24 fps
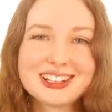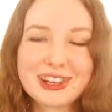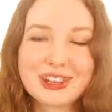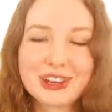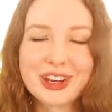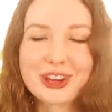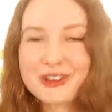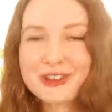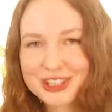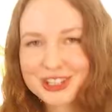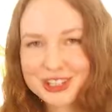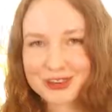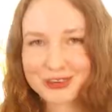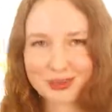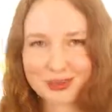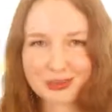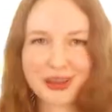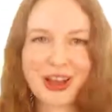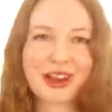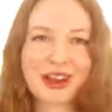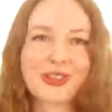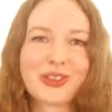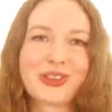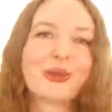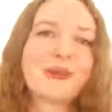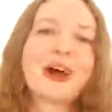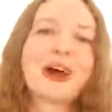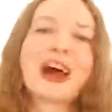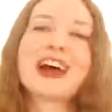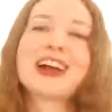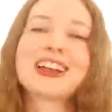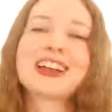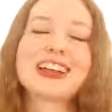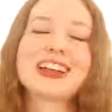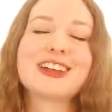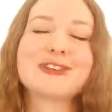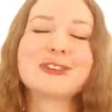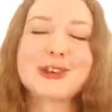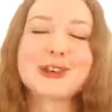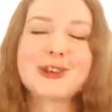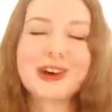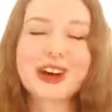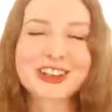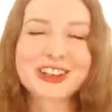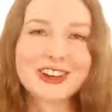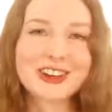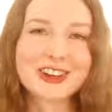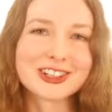So give yourself a pat on the back if you
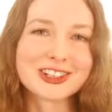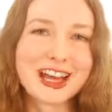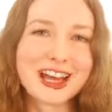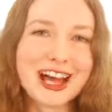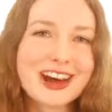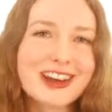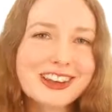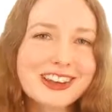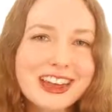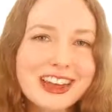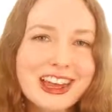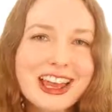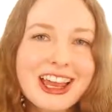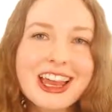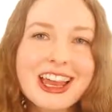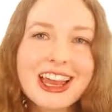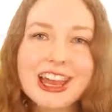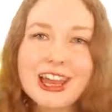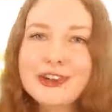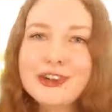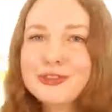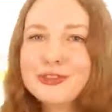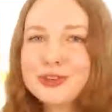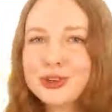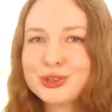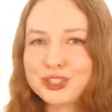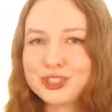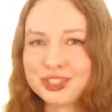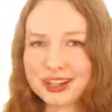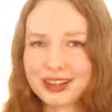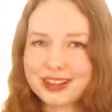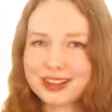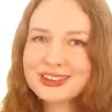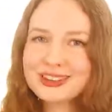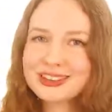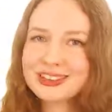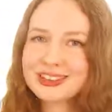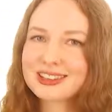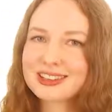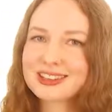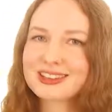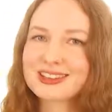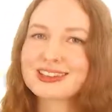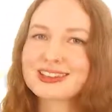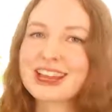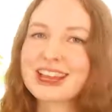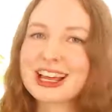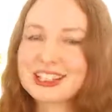work those out. If you
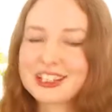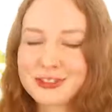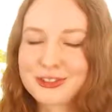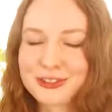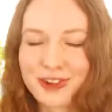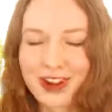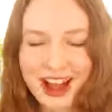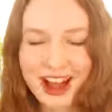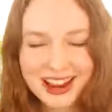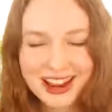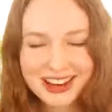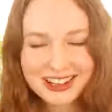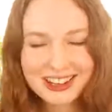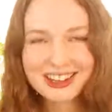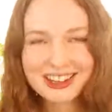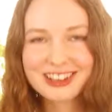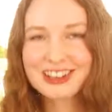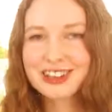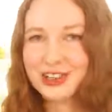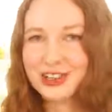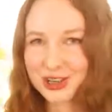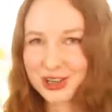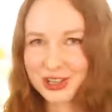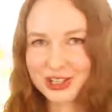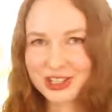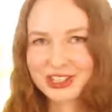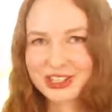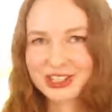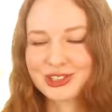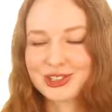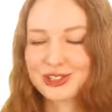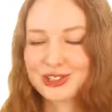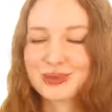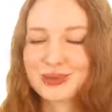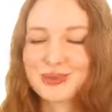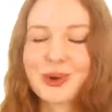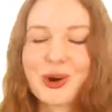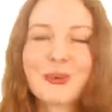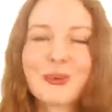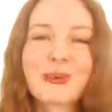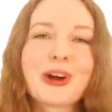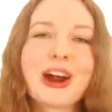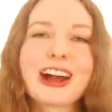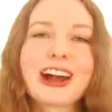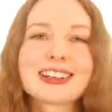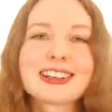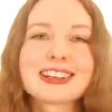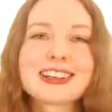didn't, that's fine. You can just do some more
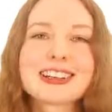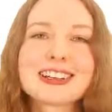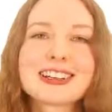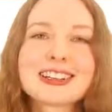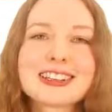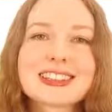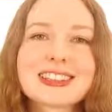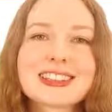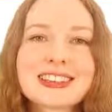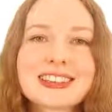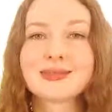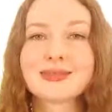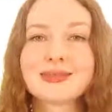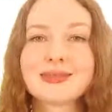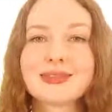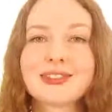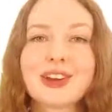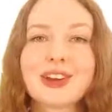practice.